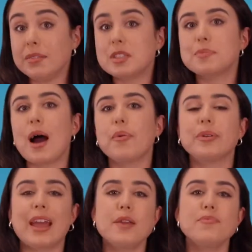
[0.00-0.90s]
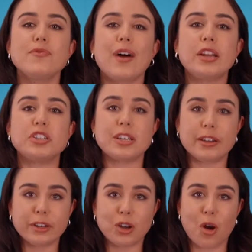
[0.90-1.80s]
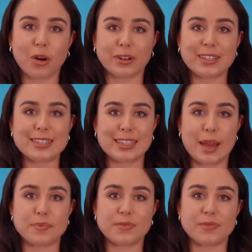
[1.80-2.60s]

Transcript: Spa World can provide generic concrete slab